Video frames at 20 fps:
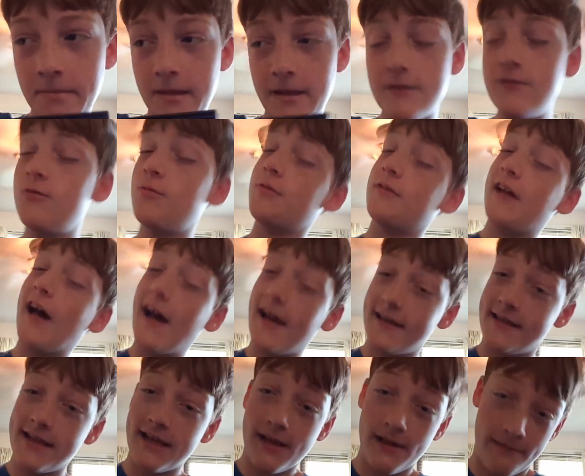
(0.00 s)
This was
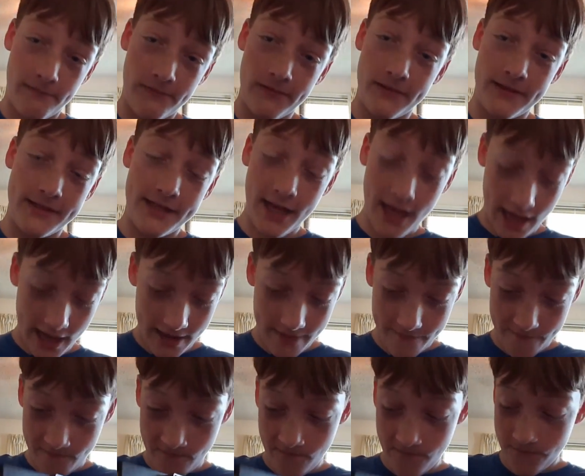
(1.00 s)
high-tech for the
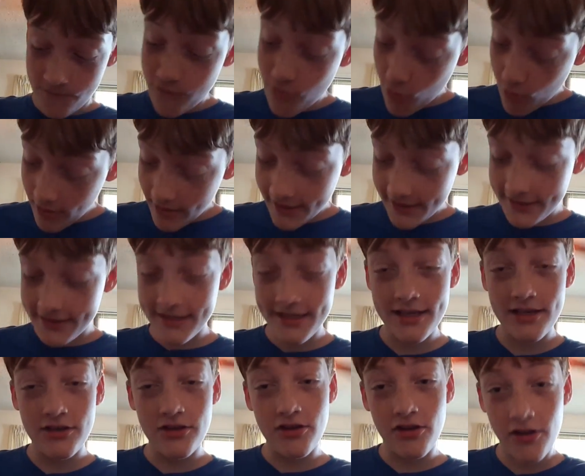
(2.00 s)
time. Voice
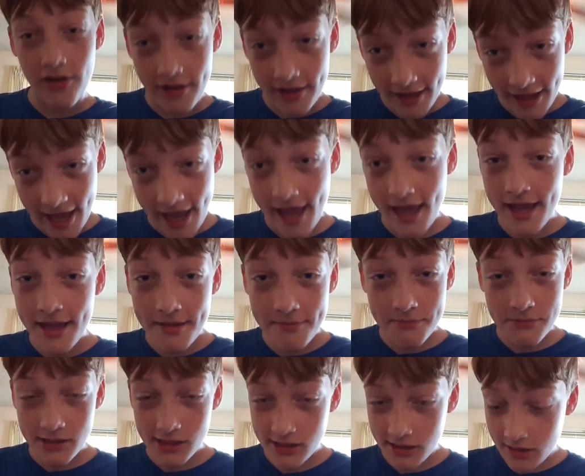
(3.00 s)
in your
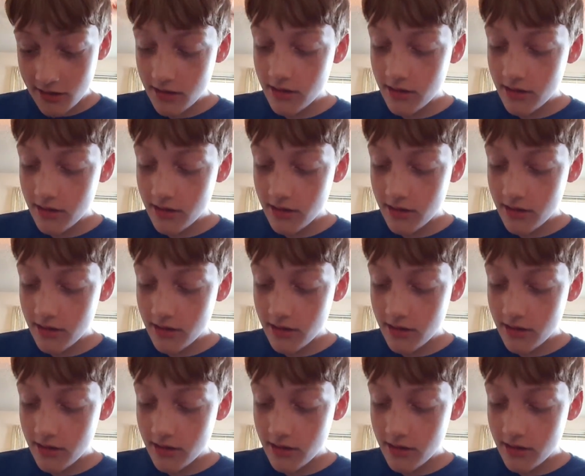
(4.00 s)
games?